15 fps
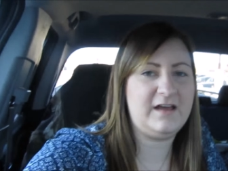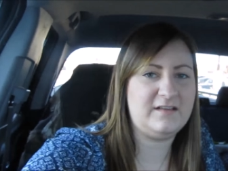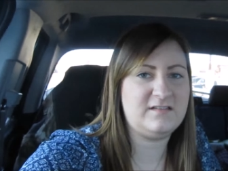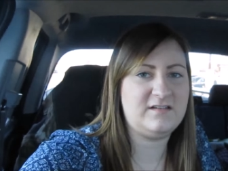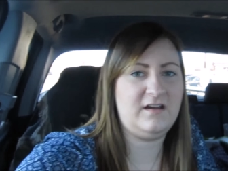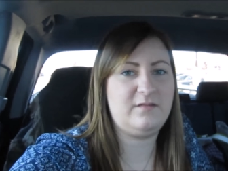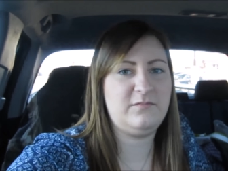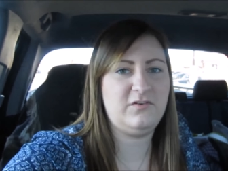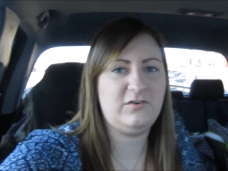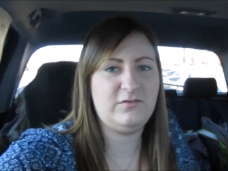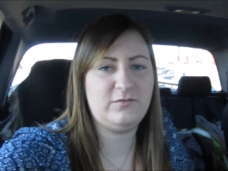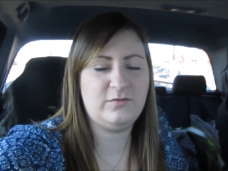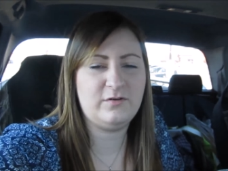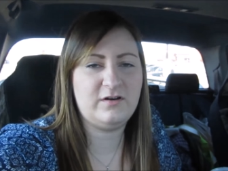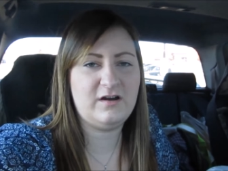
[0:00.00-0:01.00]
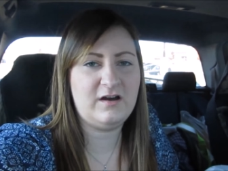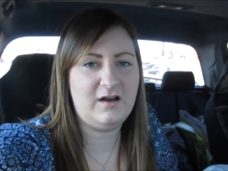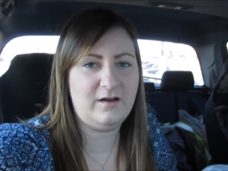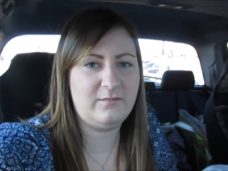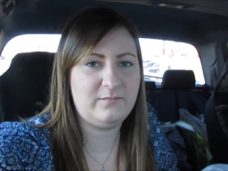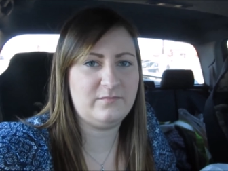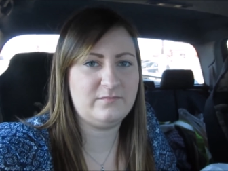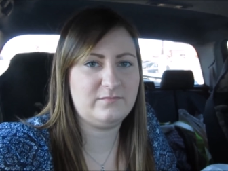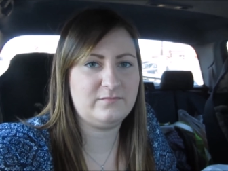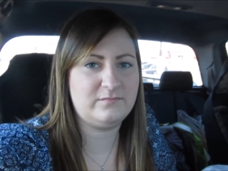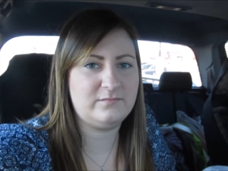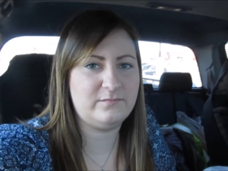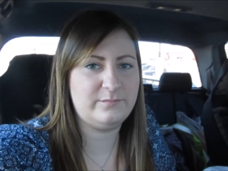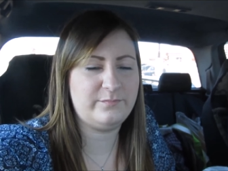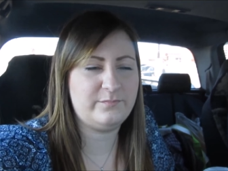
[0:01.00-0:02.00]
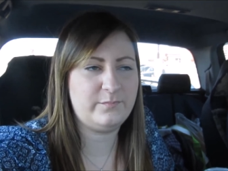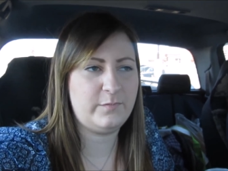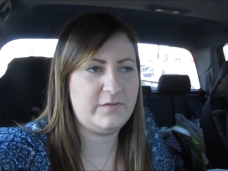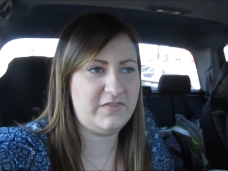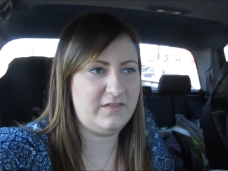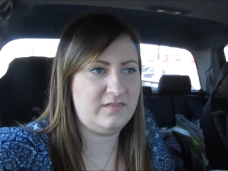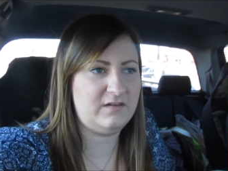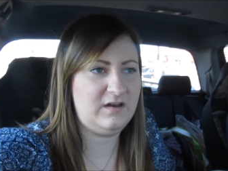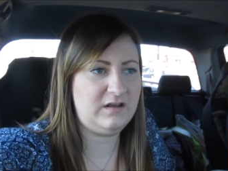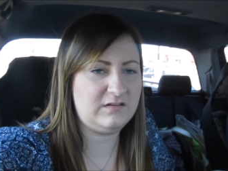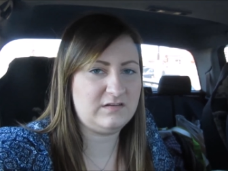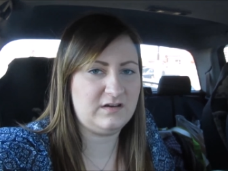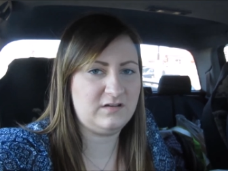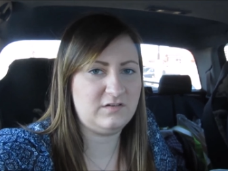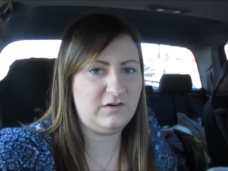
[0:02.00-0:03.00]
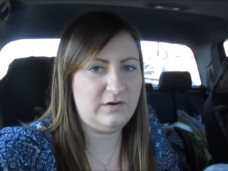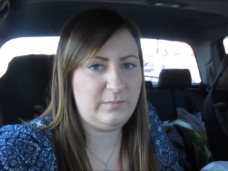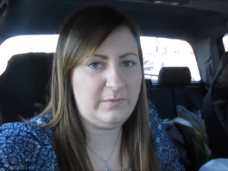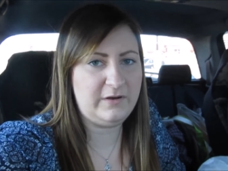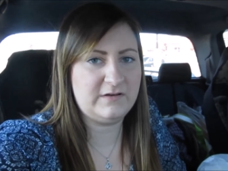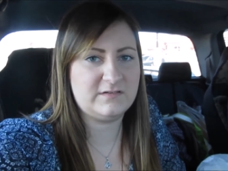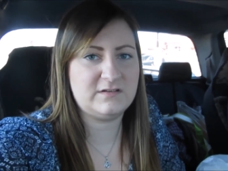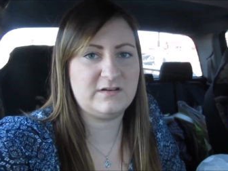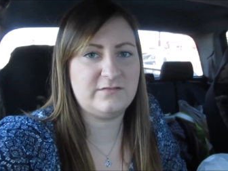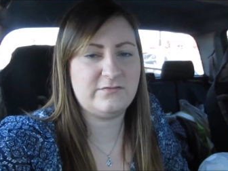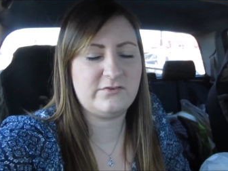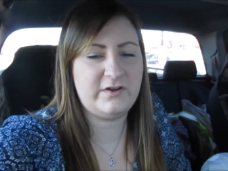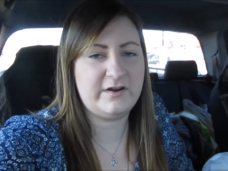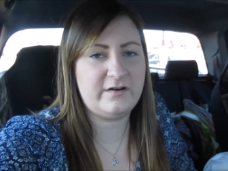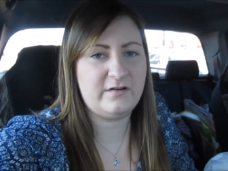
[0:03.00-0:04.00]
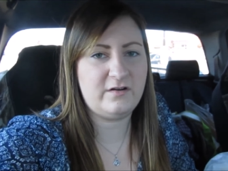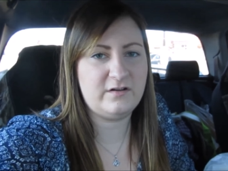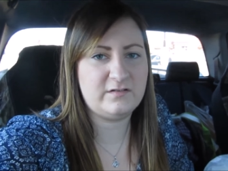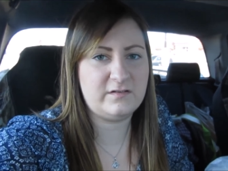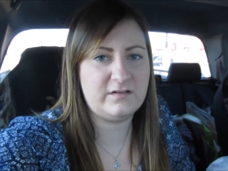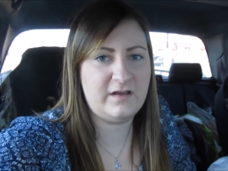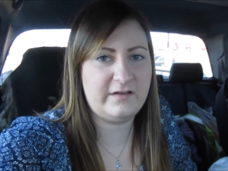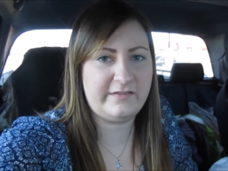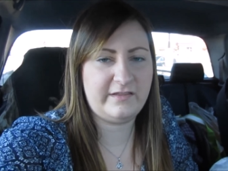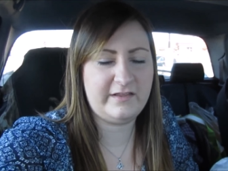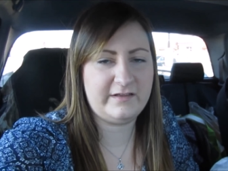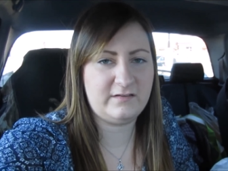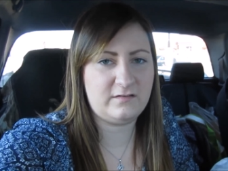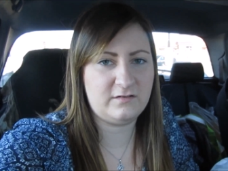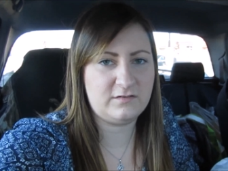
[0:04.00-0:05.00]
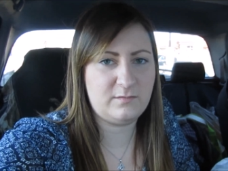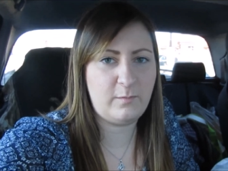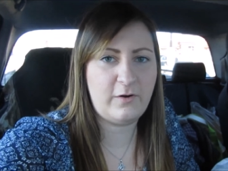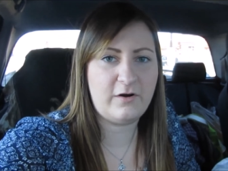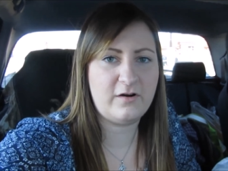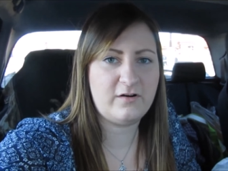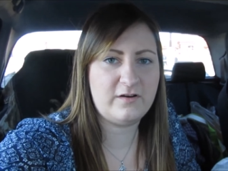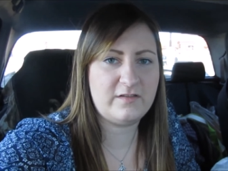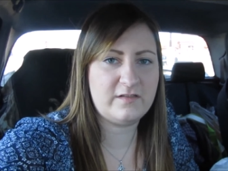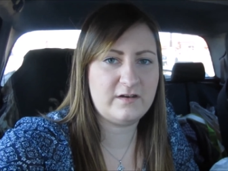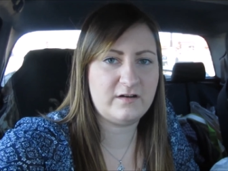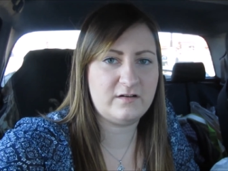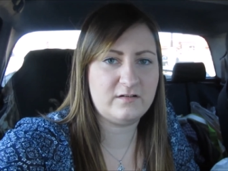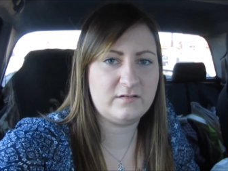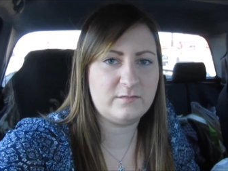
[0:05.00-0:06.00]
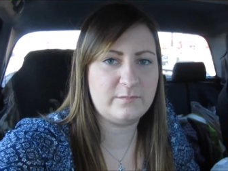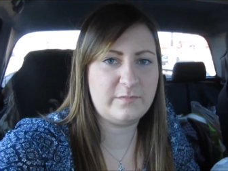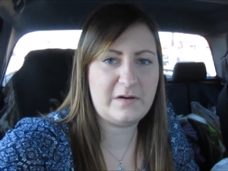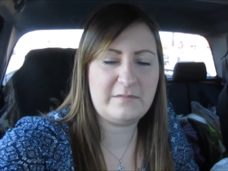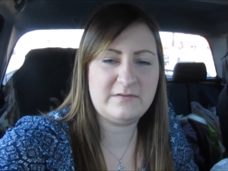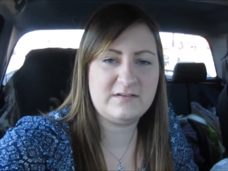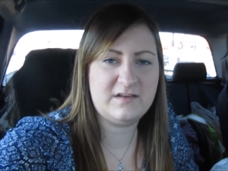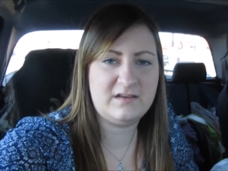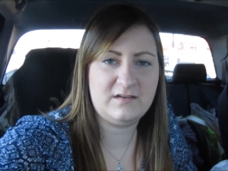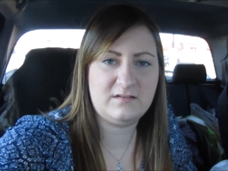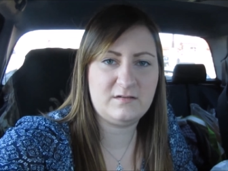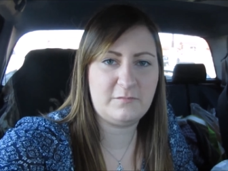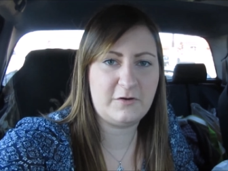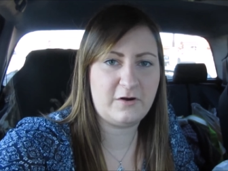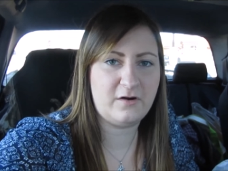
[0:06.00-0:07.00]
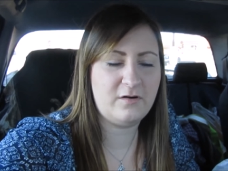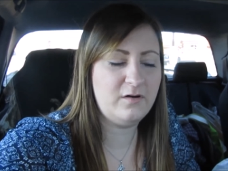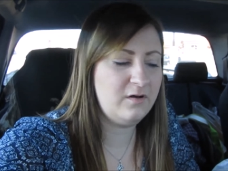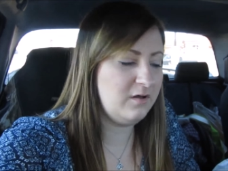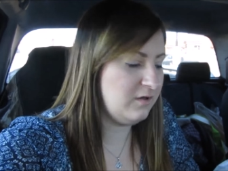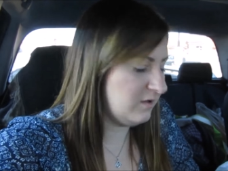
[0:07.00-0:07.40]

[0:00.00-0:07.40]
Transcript: last time too. Um, but then the next day turned positive so I don't know I'll see how the lines look tomorrow and then I'll probably take it tomorrow